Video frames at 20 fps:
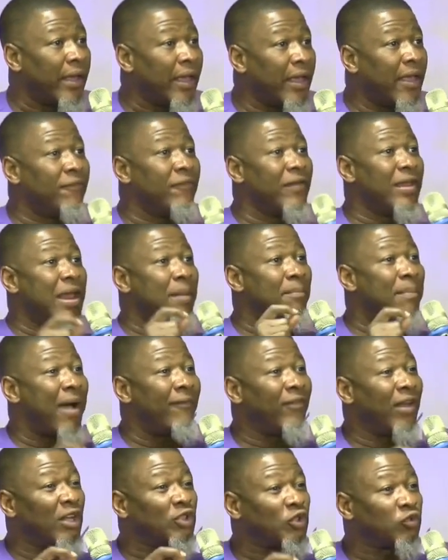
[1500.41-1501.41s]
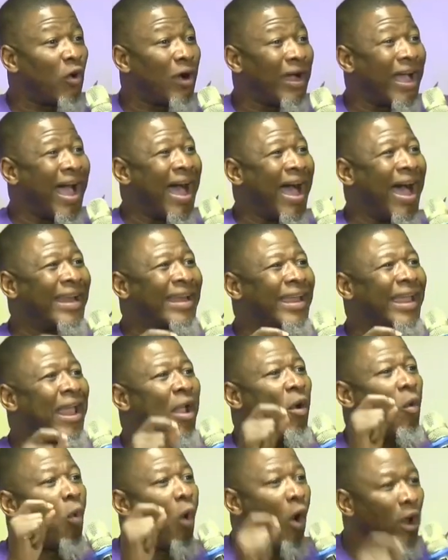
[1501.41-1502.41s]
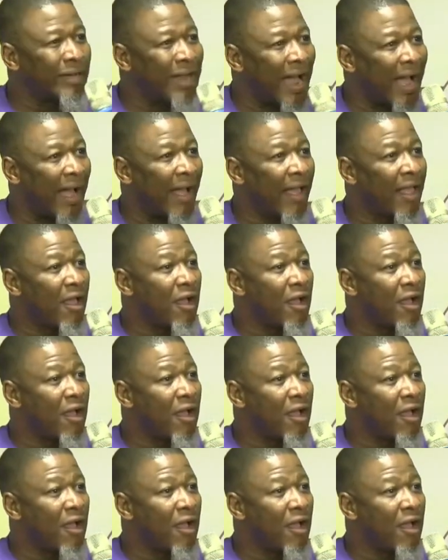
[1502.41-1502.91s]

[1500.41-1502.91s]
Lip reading: Even a marvelous work and a wonder.